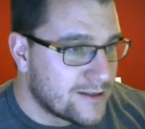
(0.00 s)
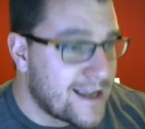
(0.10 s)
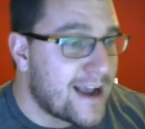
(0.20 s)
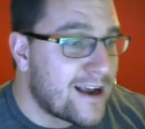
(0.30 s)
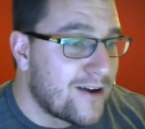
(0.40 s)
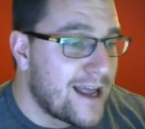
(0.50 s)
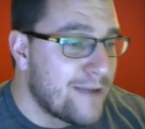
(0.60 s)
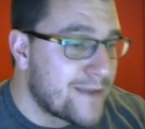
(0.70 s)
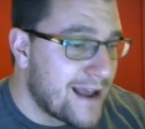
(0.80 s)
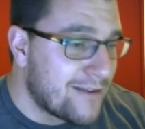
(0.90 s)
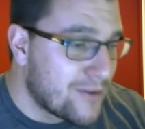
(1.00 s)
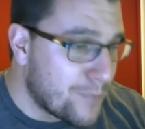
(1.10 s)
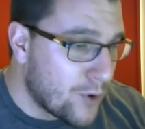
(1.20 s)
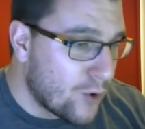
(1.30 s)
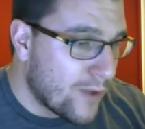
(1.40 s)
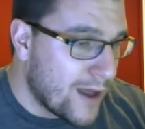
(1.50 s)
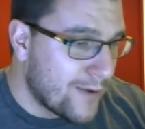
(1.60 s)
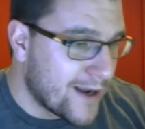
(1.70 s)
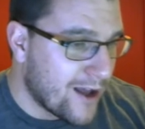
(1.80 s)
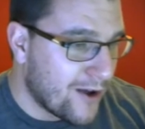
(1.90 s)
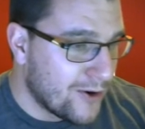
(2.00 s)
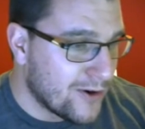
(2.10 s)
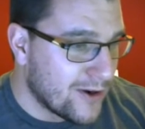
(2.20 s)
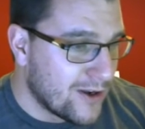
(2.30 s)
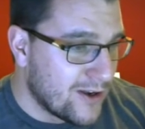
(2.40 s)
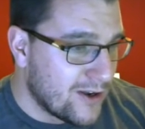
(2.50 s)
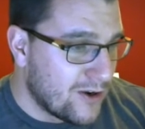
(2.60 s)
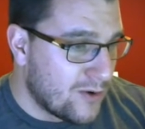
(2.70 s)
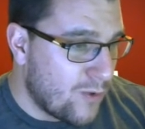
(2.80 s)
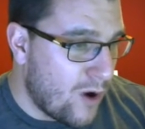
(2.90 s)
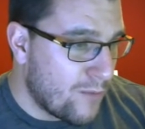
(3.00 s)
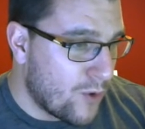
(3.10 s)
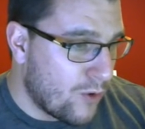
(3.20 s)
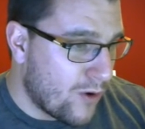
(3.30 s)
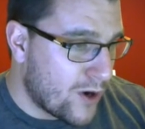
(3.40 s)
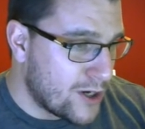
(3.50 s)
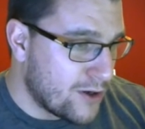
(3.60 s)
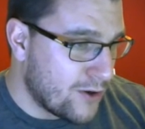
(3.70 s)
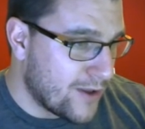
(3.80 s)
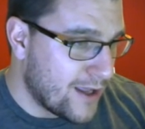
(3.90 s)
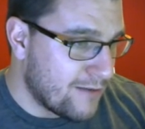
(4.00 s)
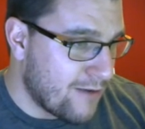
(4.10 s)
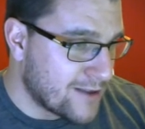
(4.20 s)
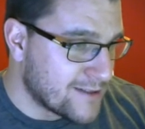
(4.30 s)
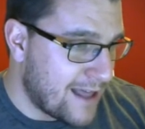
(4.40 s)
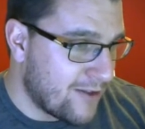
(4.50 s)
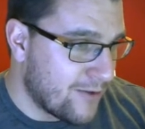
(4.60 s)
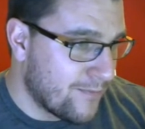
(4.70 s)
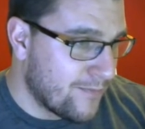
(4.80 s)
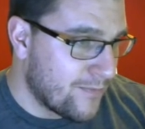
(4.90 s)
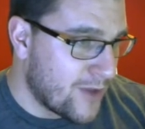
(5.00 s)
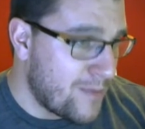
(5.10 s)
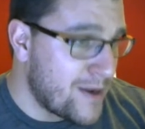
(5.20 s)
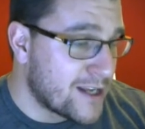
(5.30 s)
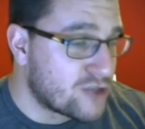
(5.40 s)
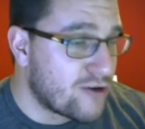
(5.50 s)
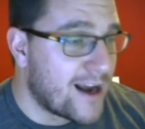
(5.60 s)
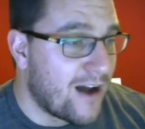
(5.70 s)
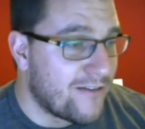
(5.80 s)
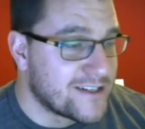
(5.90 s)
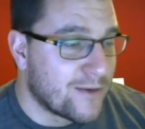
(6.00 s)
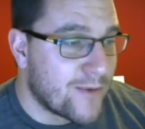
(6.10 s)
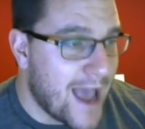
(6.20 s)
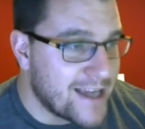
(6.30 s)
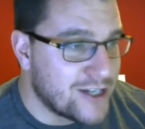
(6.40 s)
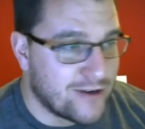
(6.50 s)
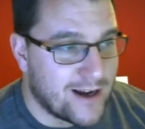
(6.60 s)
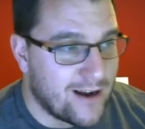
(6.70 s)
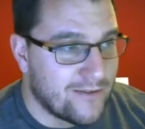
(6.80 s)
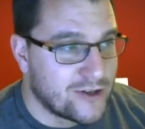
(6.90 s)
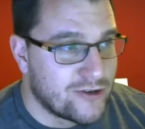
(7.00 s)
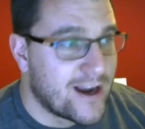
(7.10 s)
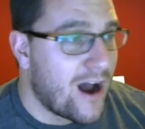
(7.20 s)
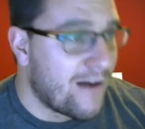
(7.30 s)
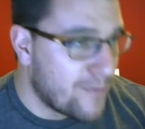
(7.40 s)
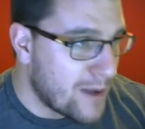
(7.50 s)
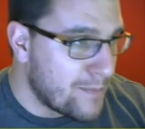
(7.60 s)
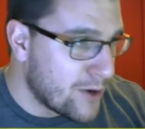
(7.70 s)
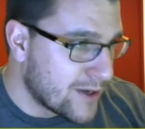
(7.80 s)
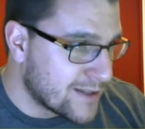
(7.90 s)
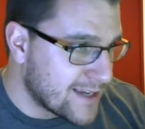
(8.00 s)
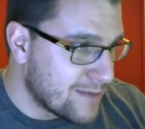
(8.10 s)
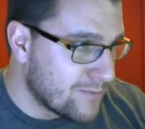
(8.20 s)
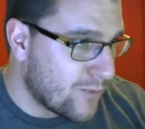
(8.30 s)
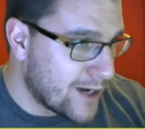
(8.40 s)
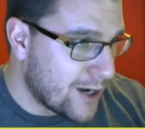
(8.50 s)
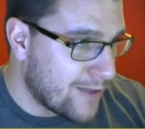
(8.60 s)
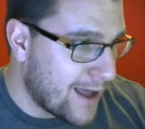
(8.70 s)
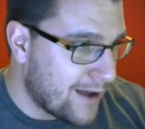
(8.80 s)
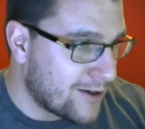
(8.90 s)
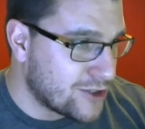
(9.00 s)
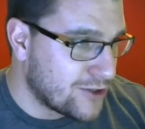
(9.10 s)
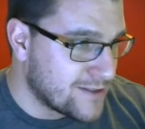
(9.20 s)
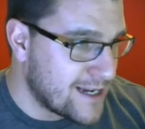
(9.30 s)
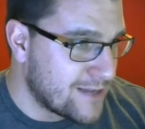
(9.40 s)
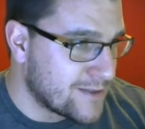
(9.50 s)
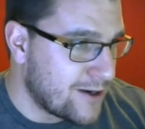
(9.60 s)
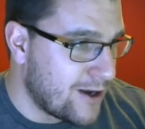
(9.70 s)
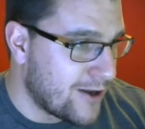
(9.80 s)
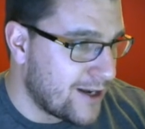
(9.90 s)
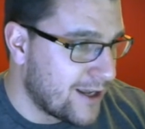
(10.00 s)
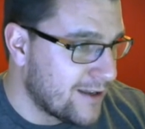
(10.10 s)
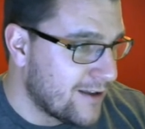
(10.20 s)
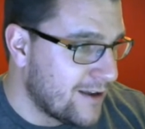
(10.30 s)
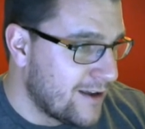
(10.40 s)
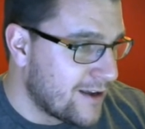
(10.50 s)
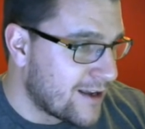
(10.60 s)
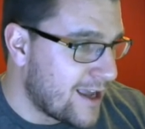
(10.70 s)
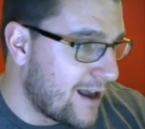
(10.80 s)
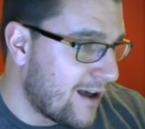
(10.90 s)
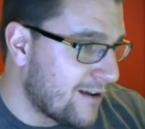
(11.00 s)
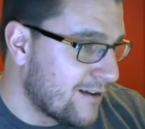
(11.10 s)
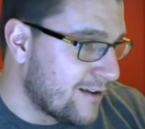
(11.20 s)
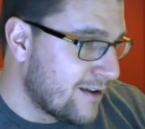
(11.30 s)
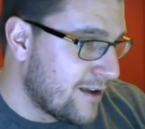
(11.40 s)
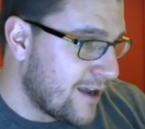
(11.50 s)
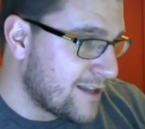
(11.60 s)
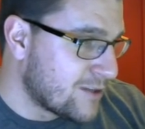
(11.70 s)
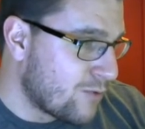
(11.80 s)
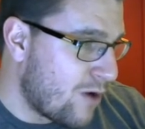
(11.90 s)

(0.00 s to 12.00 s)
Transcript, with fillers: Tackle him, get the ball. There we go. Watmore? What can you do with it? He runs at them. I mean, it's Triglav, isn't it? We hate Triglav. Triglav and my bogey team. We know that. I shouldn't have taken it so lightly. Gila. Into